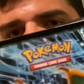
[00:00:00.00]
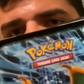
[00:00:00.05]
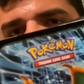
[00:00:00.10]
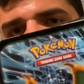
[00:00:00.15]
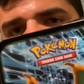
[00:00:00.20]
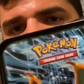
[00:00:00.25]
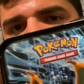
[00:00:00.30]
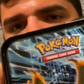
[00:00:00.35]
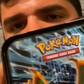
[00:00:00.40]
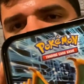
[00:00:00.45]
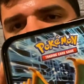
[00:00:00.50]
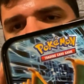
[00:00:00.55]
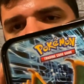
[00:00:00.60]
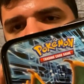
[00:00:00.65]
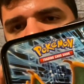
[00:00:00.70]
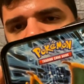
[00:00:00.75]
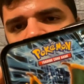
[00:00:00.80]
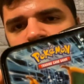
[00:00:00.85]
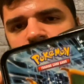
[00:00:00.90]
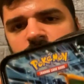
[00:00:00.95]
with
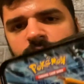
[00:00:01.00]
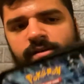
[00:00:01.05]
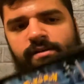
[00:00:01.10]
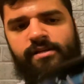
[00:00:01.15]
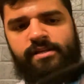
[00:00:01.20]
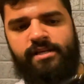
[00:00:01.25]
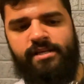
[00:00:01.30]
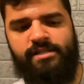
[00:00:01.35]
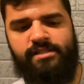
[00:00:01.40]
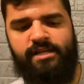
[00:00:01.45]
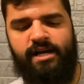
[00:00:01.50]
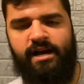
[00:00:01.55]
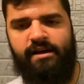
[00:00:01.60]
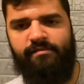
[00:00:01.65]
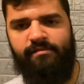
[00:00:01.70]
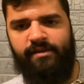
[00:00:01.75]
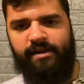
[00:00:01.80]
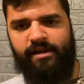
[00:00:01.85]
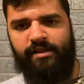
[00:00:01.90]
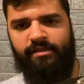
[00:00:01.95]
Charizard, and it's kind of
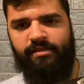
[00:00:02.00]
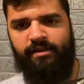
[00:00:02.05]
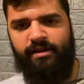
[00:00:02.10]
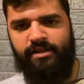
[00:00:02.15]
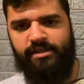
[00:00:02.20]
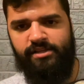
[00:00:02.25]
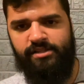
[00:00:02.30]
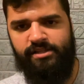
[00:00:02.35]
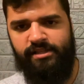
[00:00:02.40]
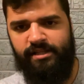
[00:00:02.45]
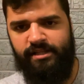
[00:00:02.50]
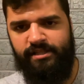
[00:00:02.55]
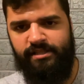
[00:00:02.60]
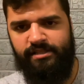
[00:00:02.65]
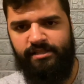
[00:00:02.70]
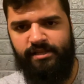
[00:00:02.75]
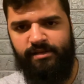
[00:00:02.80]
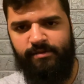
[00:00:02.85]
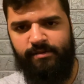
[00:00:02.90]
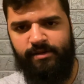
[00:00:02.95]
like a lunch tin,
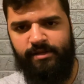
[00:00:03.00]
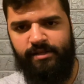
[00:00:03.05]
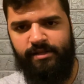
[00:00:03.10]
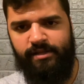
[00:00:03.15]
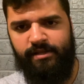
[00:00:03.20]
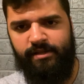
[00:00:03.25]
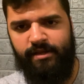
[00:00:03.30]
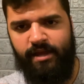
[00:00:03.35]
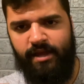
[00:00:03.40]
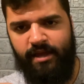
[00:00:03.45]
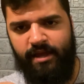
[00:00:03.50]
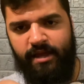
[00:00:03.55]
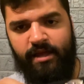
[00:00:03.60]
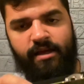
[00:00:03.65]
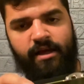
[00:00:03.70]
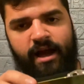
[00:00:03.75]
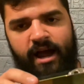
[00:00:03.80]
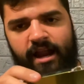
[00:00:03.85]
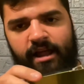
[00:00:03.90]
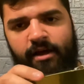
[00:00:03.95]
so it
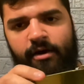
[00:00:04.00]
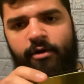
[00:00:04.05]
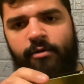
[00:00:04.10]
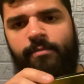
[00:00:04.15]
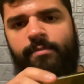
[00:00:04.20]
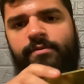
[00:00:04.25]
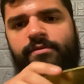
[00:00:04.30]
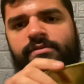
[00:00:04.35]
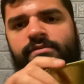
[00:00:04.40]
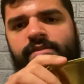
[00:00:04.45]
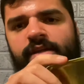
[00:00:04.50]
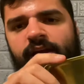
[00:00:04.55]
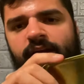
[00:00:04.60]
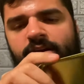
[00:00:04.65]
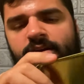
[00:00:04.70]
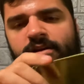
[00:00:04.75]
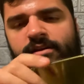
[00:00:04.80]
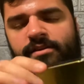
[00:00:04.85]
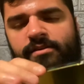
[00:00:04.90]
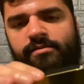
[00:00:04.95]
kind of opens
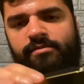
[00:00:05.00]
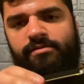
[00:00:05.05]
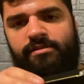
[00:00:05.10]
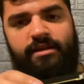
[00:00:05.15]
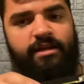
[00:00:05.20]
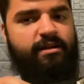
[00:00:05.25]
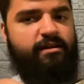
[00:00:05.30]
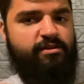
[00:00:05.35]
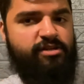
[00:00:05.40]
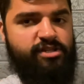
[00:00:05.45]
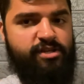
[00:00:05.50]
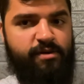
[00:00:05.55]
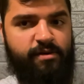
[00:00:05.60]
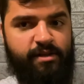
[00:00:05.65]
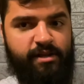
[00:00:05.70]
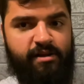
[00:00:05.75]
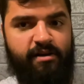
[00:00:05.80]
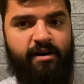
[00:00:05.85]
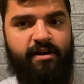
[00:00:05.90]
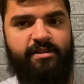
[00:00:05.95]
there, and you'll see, and I'll show you
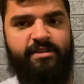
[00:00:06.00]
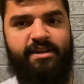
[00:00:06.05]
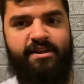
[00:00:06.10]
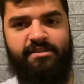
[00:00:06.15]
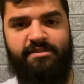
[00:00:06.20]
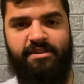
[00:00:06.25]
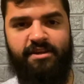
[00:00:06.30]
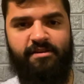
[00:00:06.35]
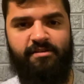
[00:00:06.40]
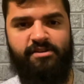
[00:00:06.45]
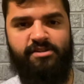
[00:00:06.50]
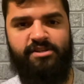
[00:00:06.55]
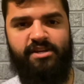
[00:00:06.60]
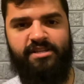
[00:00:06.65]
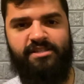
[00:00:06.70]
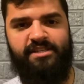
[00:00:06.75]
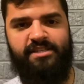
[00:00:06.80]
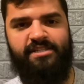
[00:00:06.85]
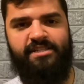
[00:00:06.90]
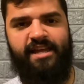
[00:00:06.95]
the contents here in
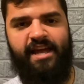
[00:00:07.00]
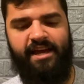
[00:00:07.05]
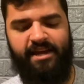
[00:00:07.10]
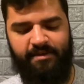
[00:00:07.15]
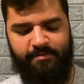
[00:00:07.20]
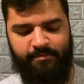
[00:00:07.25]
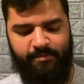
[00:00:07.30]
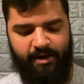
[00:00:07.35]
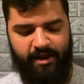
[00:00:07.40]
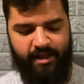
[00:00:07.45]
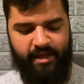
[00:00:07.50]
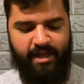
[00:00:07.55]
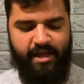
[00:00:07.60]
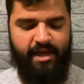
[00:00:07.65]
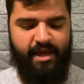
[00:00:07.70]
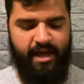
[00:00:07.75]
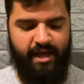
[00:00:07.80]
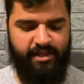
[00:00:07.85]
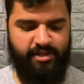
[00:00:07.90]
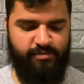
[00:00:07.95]
just a second. But
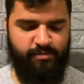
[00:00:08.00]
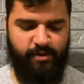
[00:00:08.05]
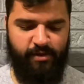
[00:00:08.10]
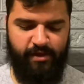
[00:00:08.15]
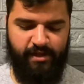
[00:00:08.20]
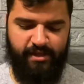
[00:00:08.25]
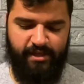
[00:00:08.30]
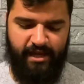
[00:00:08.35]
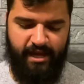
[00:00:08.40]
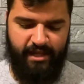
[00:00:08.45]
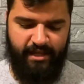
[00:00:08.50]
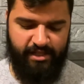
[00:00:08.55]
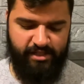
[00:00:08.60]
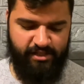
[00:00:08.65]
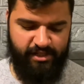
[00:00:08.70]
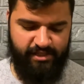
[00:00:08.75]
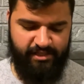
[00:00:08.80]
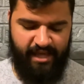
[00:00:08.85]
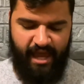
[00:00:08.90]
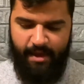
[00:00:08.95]
it's really neat. It
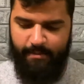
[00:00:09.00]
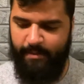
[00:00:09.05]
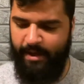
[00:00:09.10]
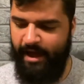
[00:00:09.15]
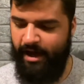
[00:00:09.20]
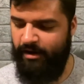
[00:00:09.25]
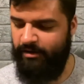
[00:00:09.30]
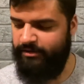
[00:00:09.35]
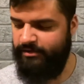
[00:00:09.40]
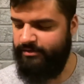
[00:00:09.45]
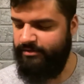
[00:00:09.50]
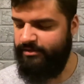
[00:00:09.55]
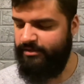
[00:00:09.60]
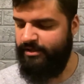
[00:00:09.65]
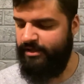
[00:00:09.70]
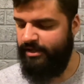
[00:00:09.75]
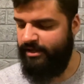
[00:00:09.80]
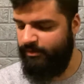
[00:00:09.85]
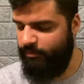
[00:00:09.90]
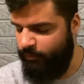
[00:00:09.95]
just came out, and
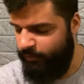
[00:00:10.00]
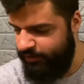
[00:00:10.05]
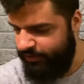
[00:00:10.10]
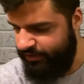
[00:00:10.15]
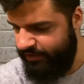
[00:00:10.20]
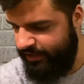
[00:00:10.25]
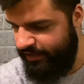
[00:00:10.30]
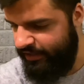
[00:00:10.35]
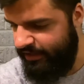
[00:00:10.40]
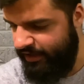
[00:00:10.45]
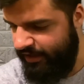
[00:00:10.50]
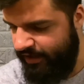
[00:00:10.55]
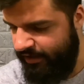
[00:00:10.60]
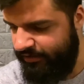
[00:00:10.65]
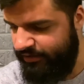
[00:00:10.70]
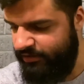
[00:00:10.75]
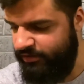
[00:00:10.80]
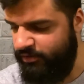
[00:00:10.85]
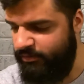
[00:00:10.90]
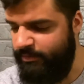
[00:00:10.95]
with the
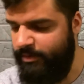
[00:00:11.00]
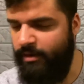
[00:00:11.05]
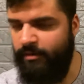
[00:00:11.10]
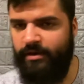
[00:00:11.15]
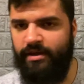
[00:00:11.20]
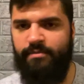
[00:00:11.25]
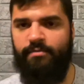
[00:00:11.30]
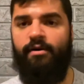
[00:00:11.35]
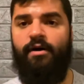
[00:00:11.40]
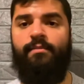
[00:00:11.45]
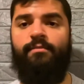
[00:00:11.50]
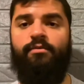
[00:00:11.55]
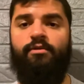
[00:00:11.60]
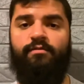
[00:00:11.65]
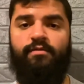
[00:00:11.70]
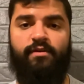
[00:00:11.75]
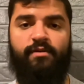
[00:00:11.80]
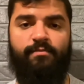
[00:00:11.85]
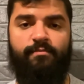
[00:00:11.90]
new Pokemon movie,